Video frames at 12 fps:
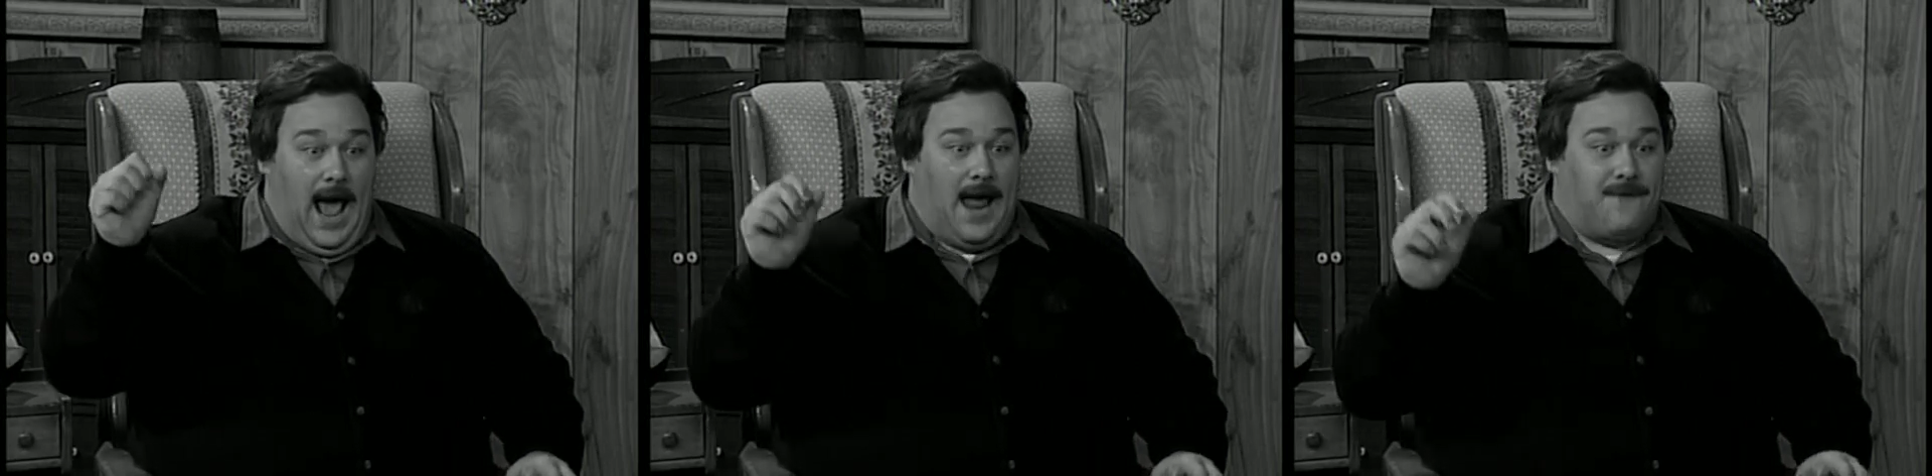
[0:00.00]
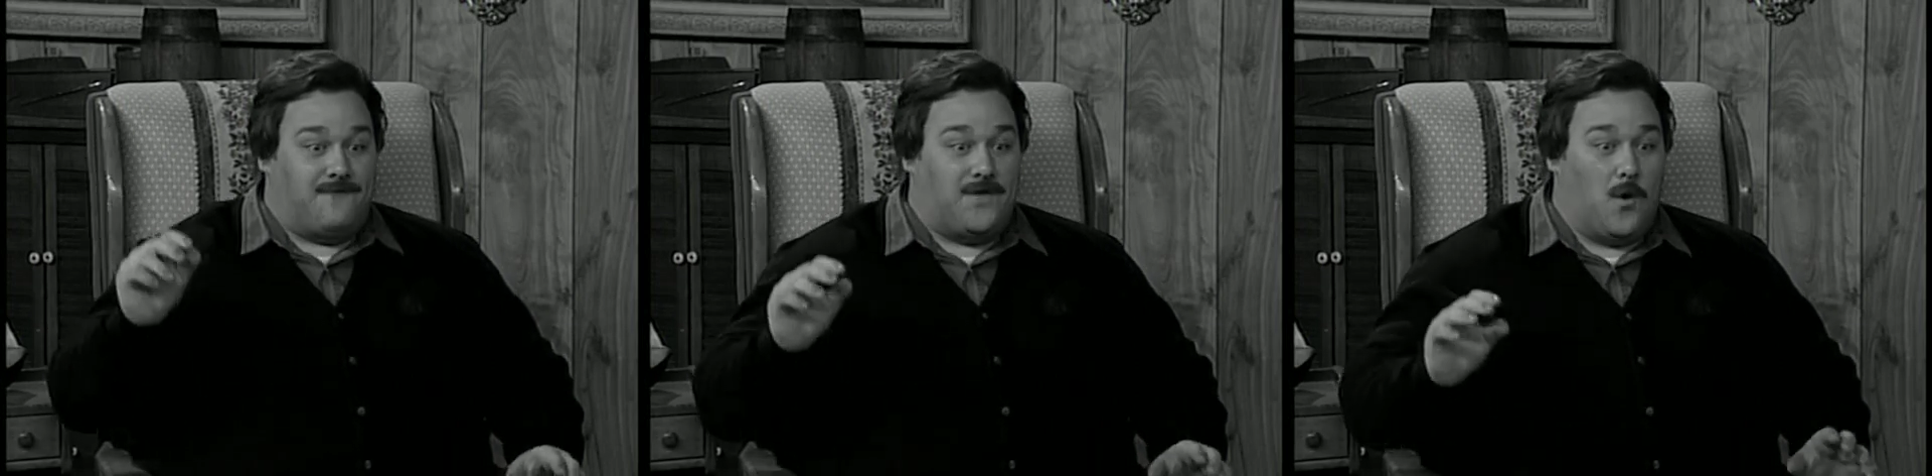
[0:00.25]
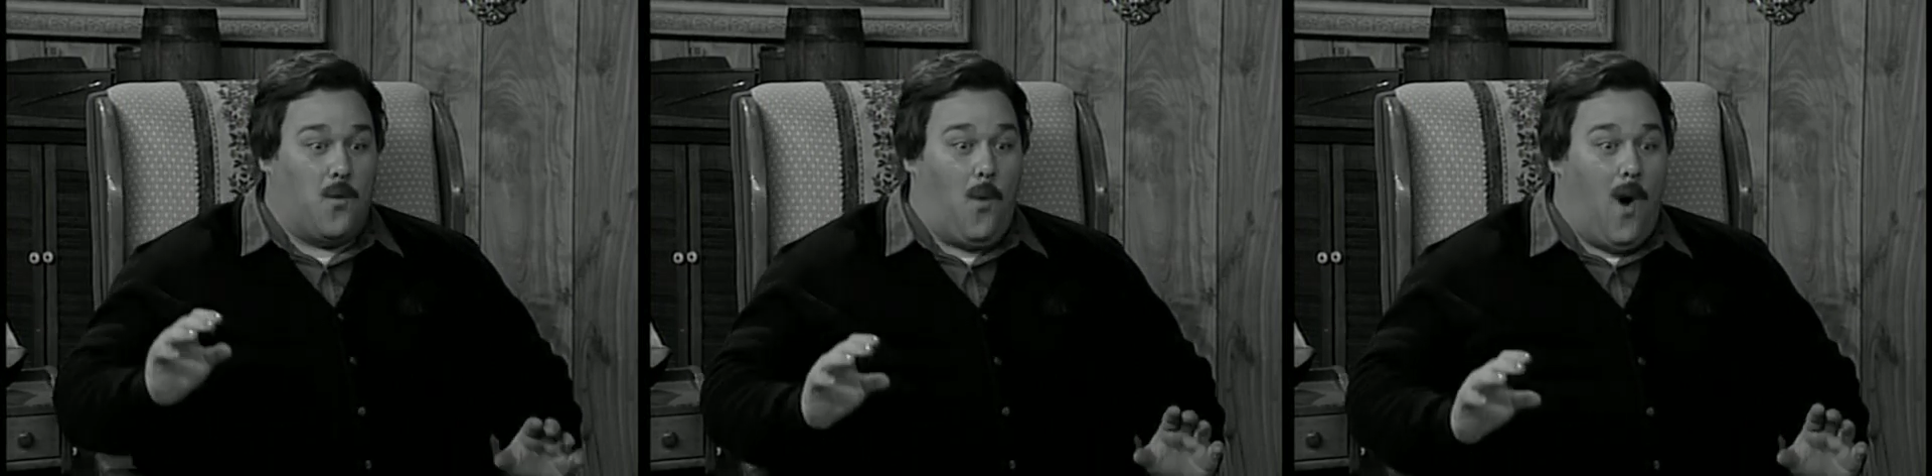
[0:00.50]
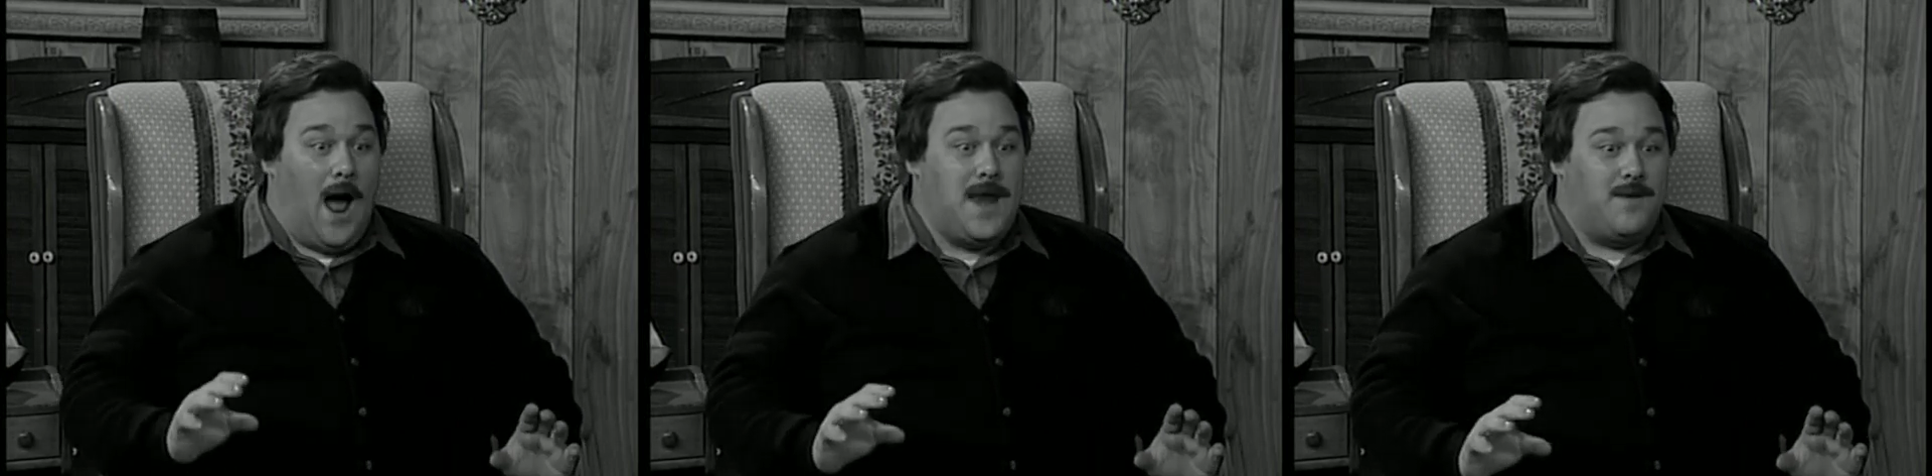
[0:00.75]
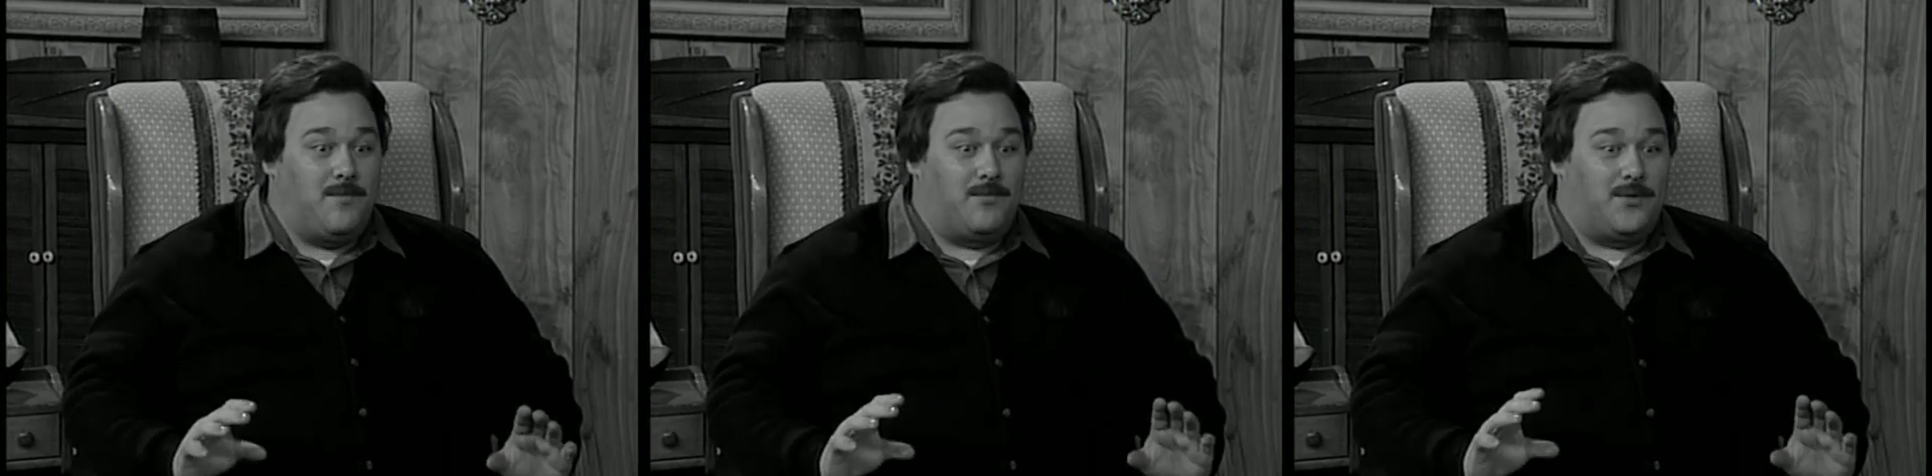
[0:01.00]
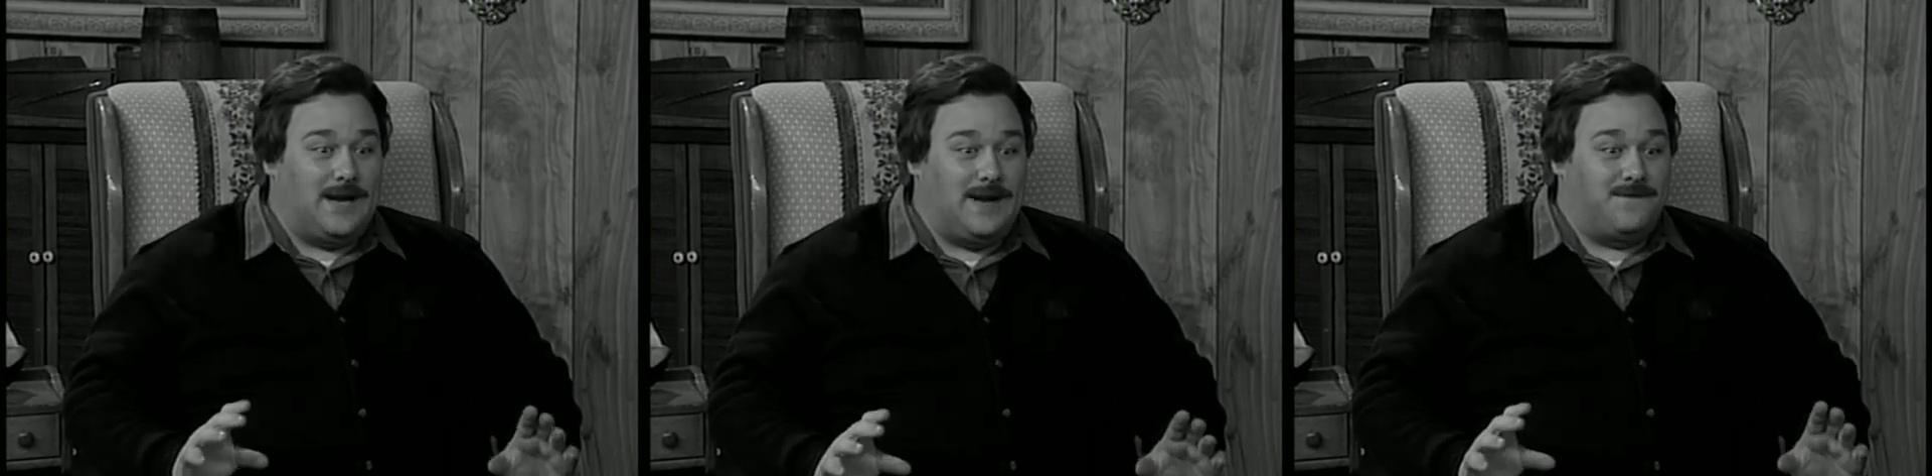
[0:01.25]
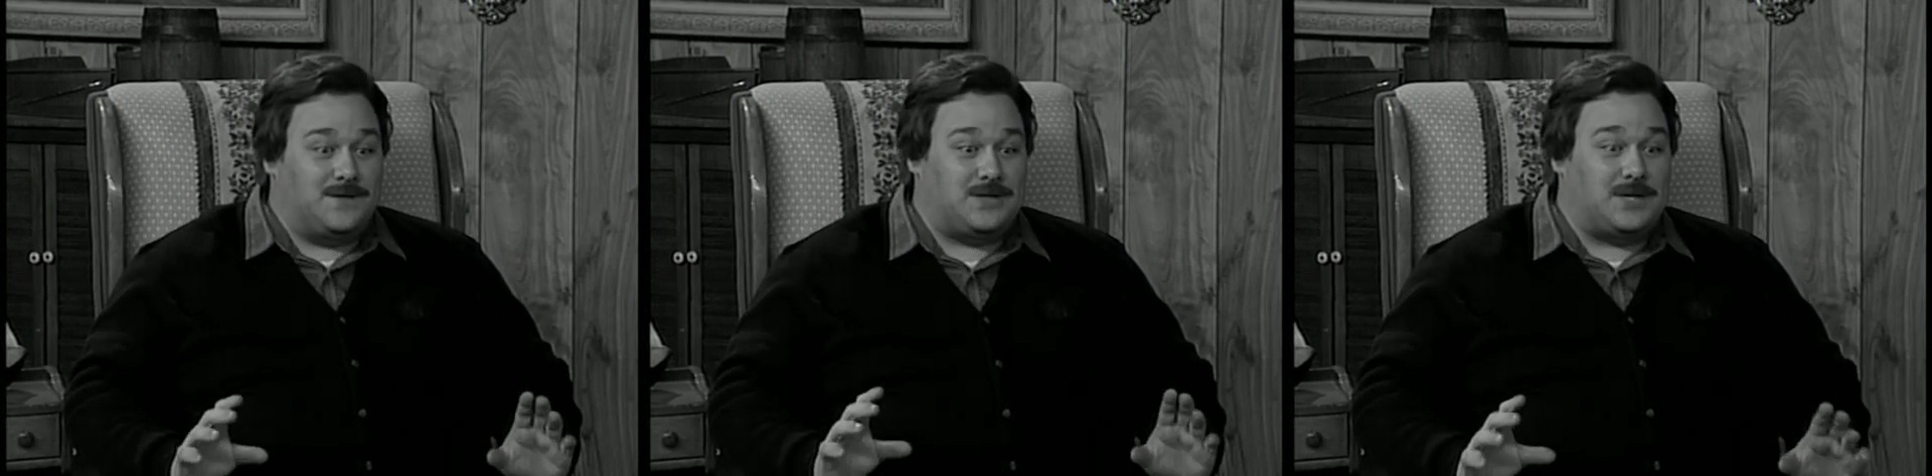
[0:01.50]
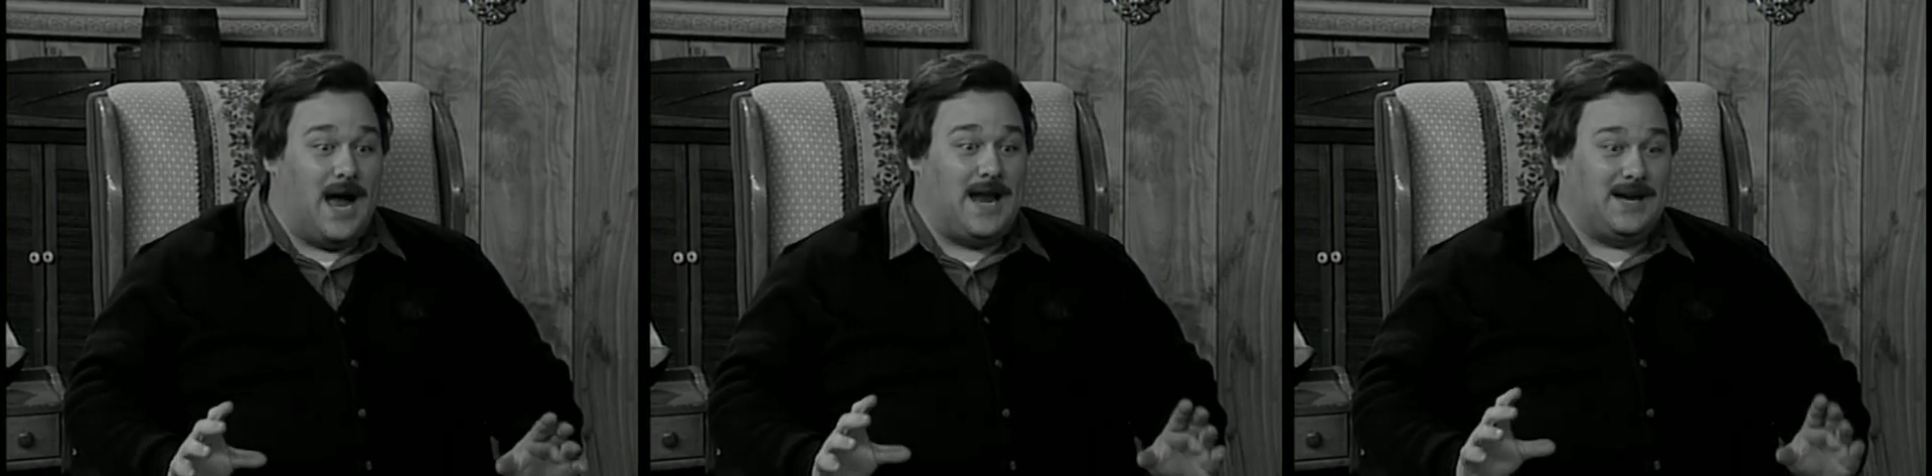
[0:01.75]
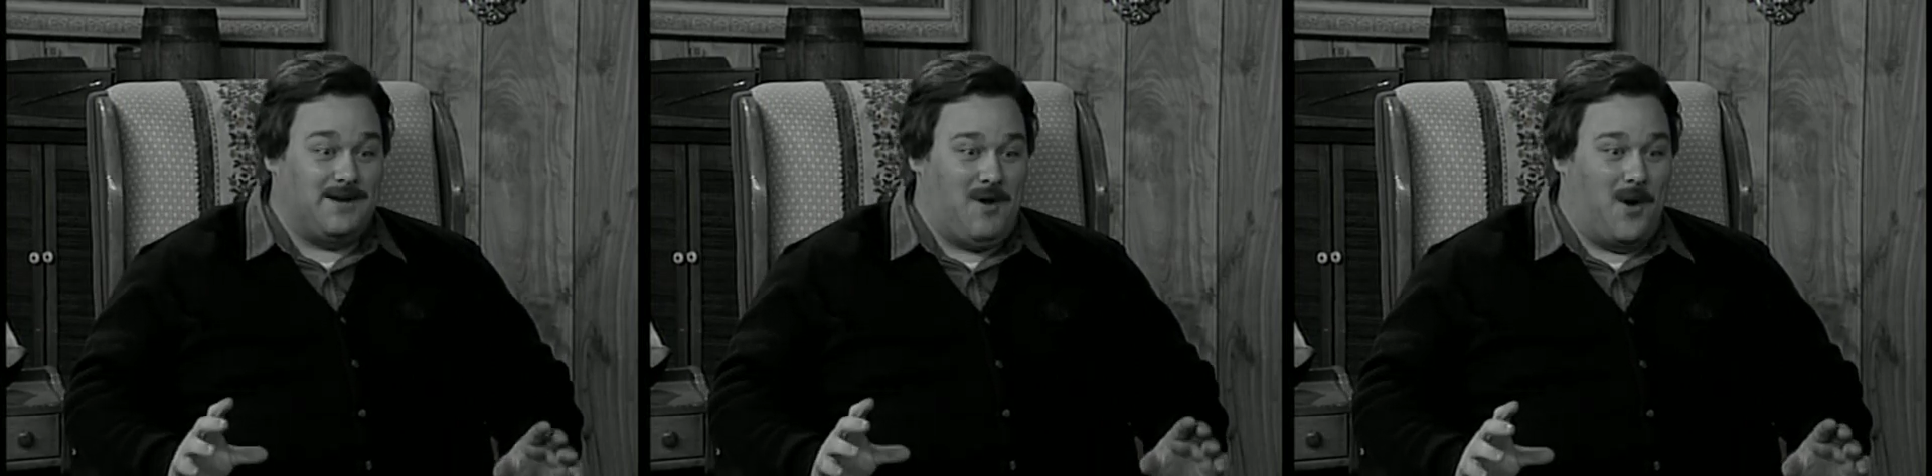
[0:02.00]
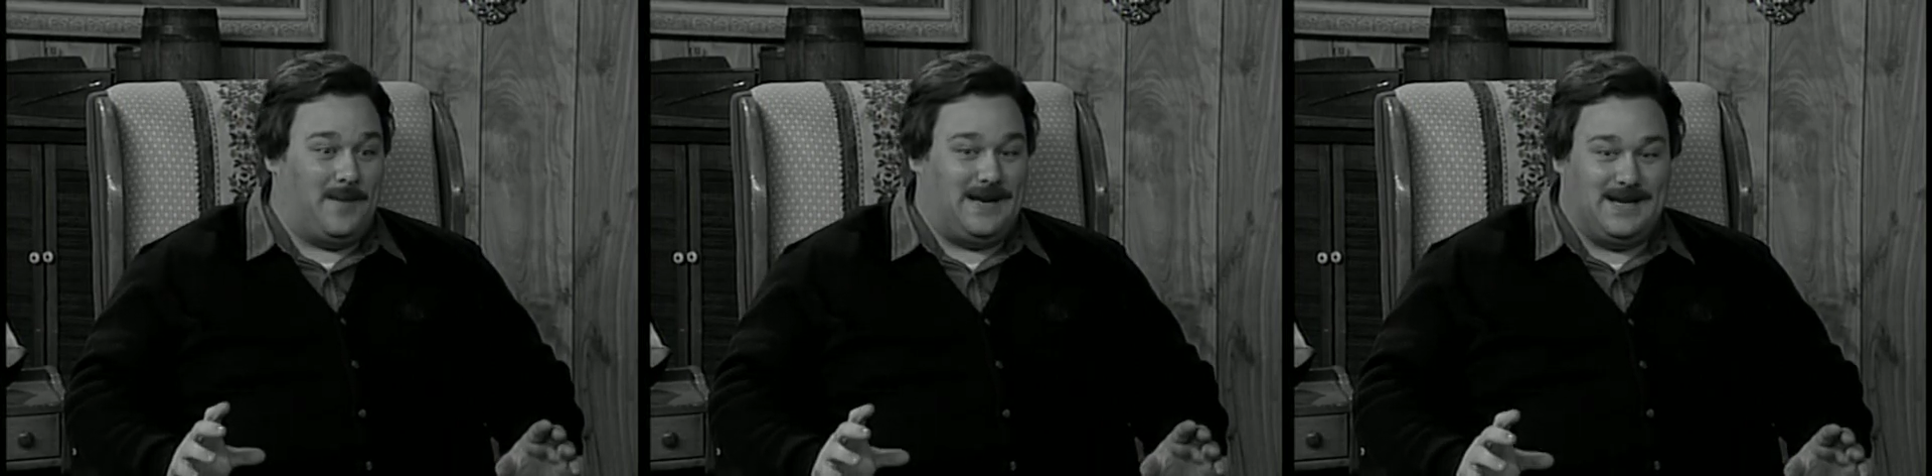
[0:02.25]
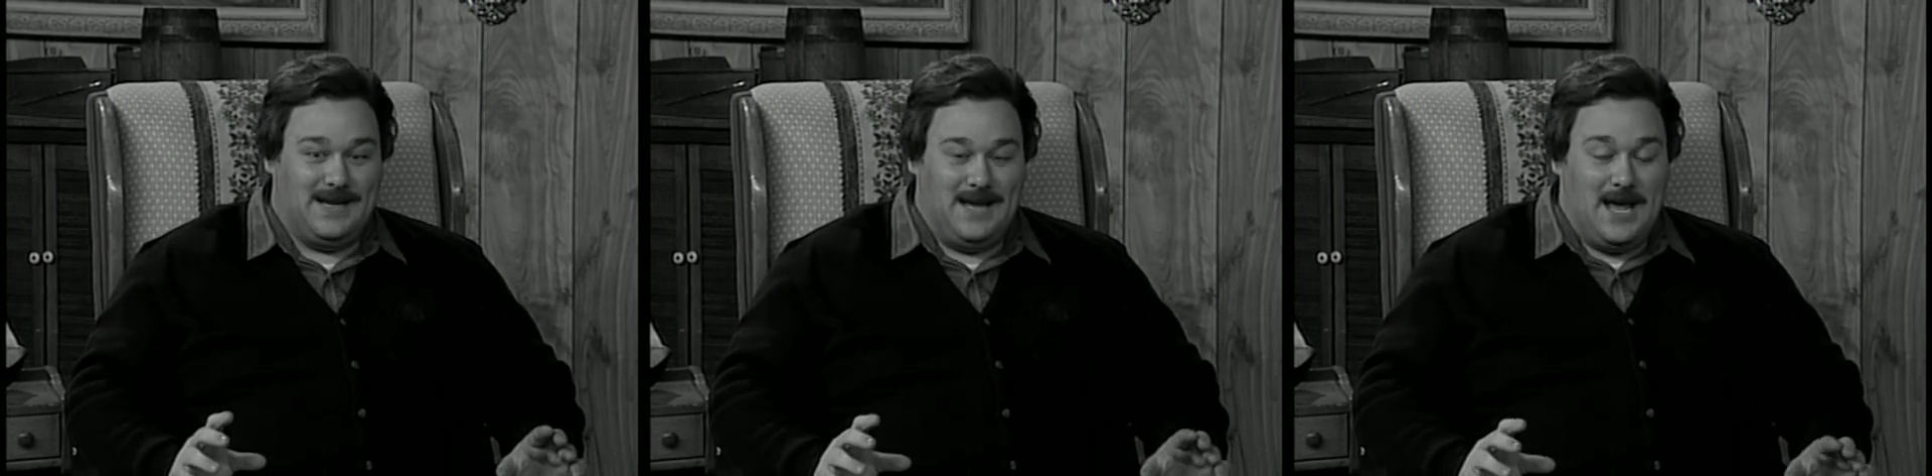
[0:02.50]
and for one brief shining moment,